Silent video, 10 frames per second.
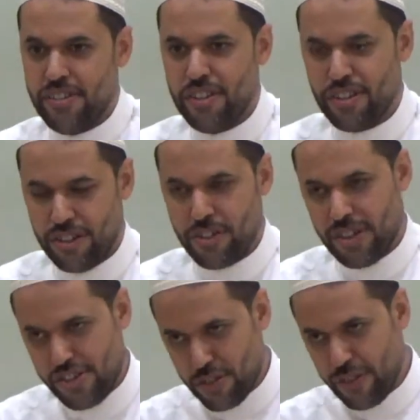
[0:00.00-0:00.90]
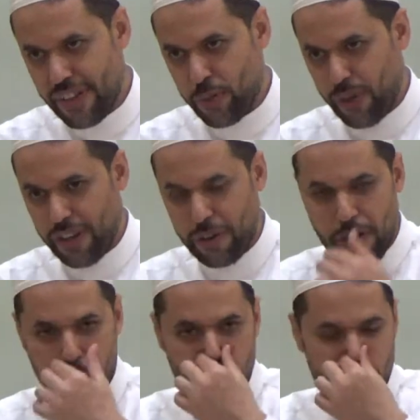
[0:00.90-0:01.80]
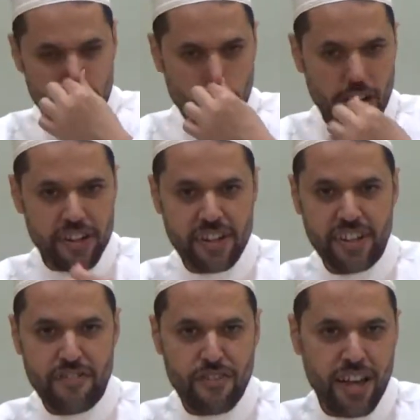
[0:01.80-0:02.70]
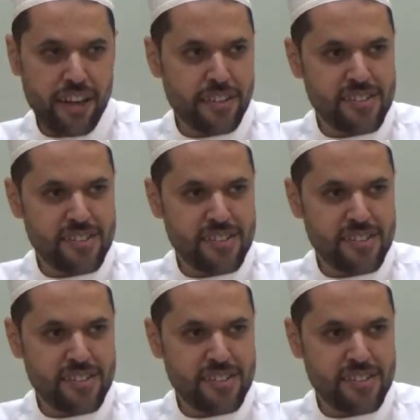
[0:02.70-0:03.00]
No, let's go that way. If we are in a van,